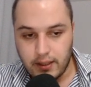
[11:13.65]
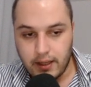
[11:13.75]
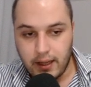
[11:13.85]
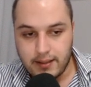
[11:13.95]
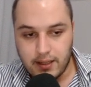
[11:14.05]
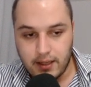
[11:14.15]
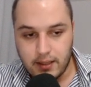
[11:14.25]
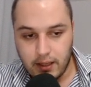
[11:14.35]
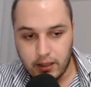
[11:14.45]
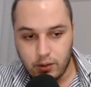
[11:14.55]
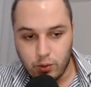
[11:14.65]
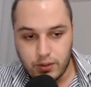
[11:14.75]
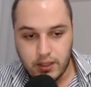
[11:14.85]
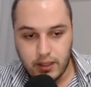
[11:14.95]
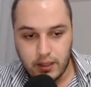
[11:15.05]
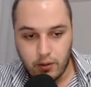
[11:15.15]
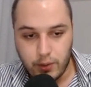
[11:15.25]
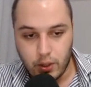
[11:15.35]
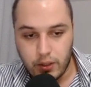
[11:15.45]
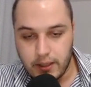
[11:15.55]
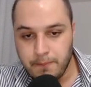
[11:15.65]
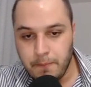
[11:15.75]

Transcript: and has a lagoons community.